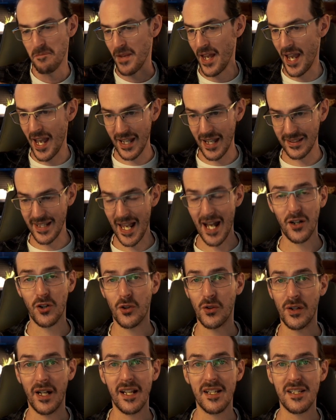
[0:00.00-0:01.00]
and that
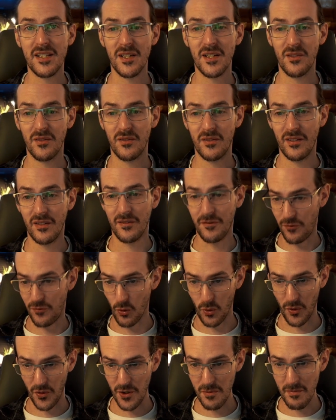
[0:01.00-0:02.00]
creates it
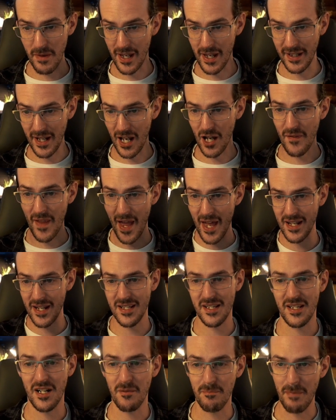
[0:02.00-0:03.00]
for them. And now that is
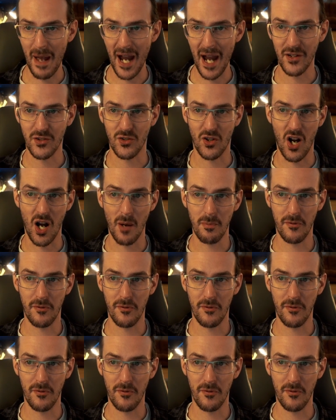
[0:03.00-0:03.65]
their backdrop